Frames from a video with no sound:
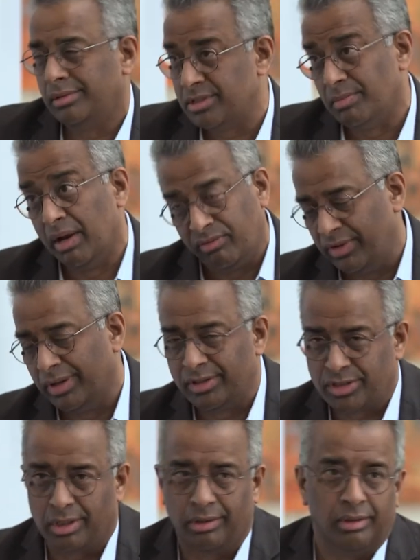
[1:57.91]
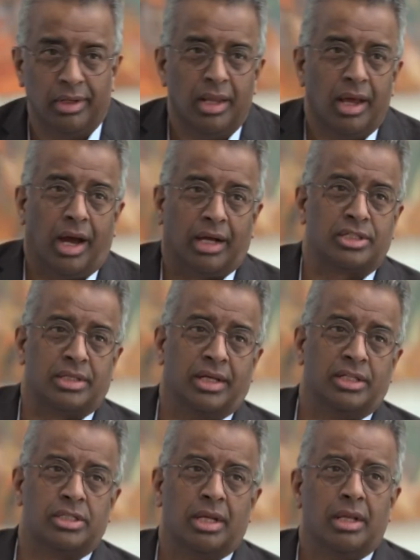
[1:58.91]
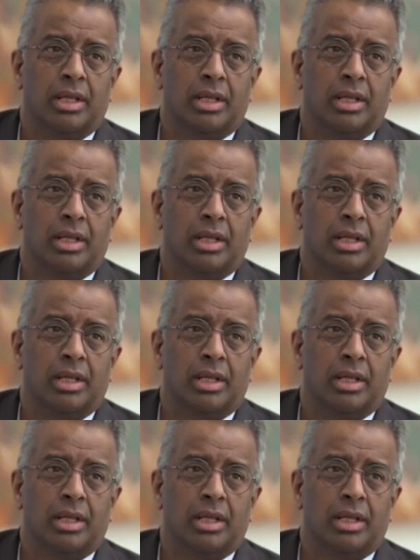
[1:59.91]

is my field so oxides